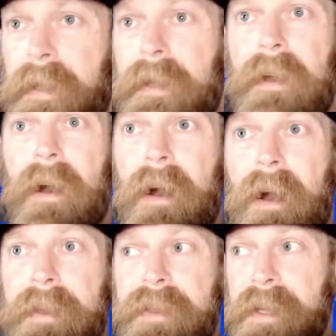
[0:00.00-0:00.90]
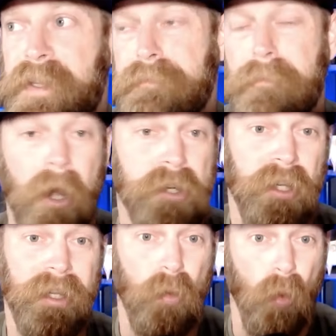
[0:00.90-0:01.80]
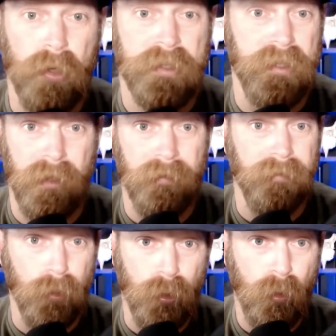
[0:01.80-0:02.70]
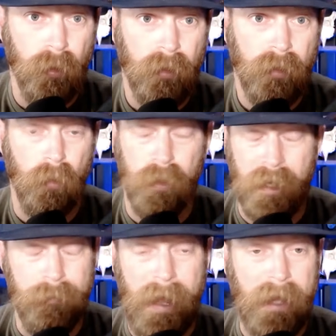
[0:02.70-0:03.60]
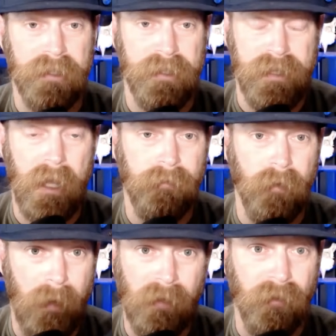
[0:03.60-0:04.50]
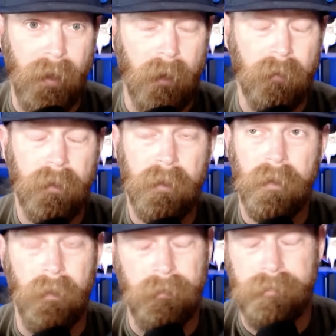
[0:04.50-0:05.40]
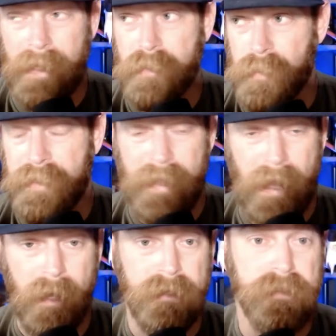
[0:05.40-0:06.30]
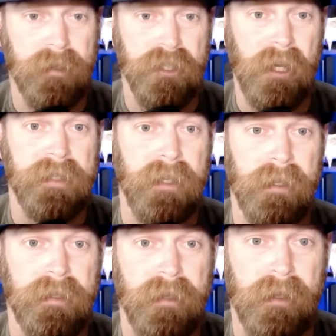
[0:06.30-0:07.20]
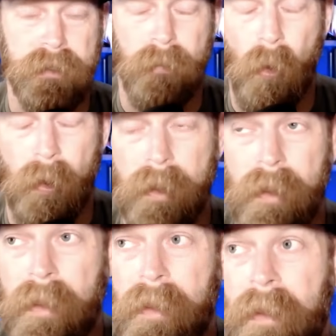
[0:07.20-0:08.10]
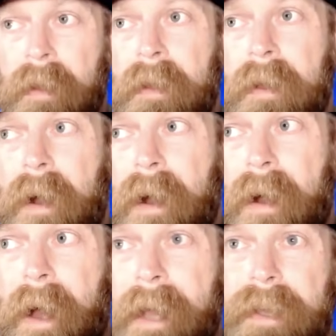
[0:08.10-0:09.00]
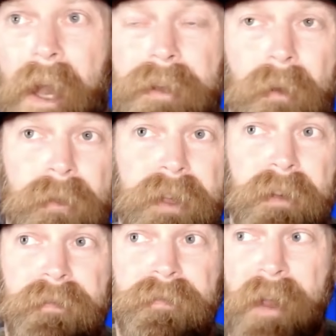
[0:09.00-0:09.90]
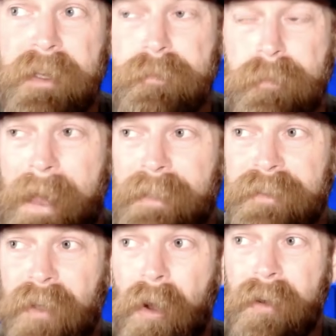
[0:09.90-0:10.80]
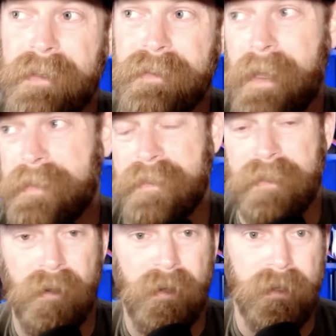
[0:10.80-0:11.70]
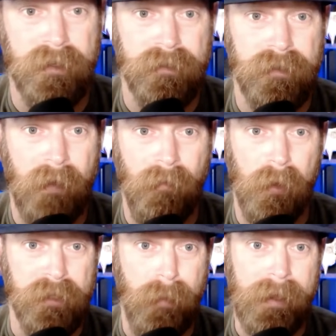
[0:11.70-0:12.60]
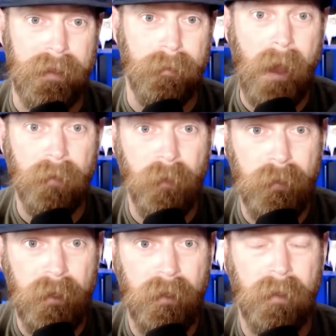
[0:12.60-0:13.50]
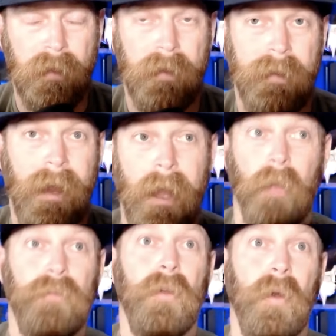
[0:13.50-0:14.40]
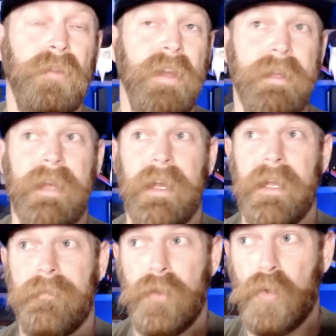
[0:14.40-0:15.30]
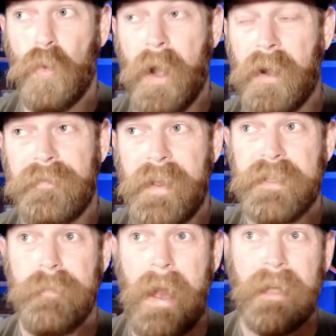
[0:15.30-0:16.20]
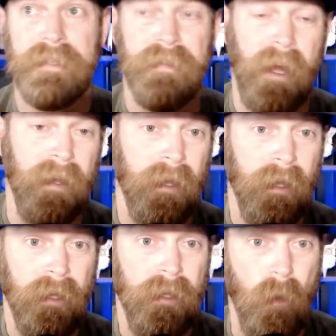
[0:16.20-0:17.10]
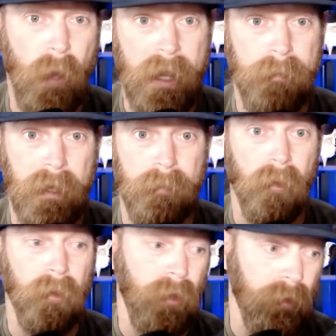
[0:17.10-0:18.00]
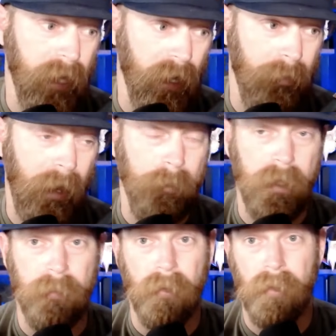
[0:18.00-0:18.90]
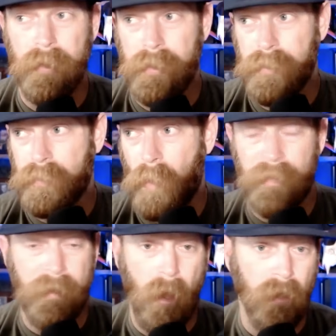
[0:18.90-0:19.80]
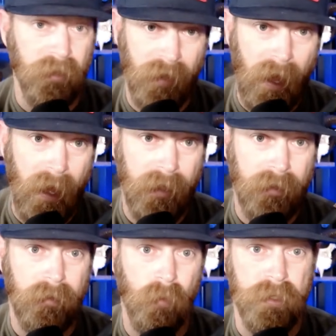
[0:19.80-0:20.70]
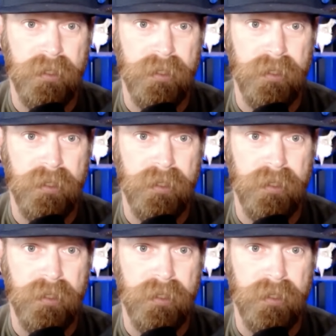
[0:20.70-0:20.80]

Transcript: I think it's marginally worse than the flu, which I've been actually saying for months now, and that's what the data is suggesting and supporting. I don't think face masks are as necessary as everybody's making them out to be. I also don't think that if you wear a face mask that you hate people and you don't care about people and you want them all to die, which